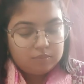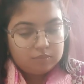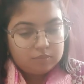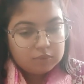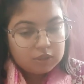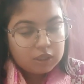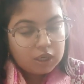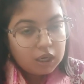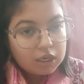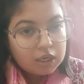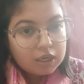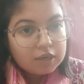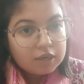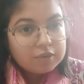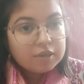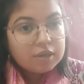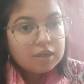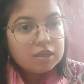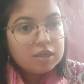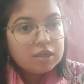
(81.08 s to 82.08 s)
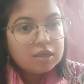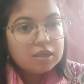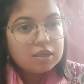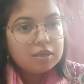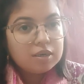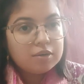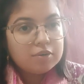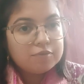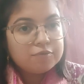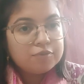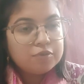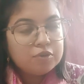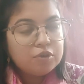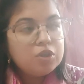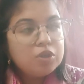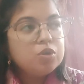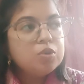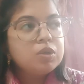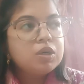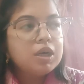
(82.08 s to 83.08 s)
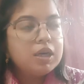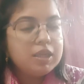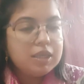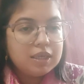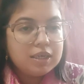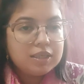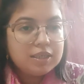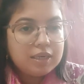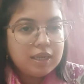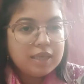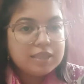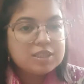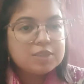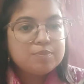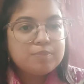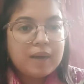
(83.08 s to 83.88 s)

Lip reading: color full to colorless.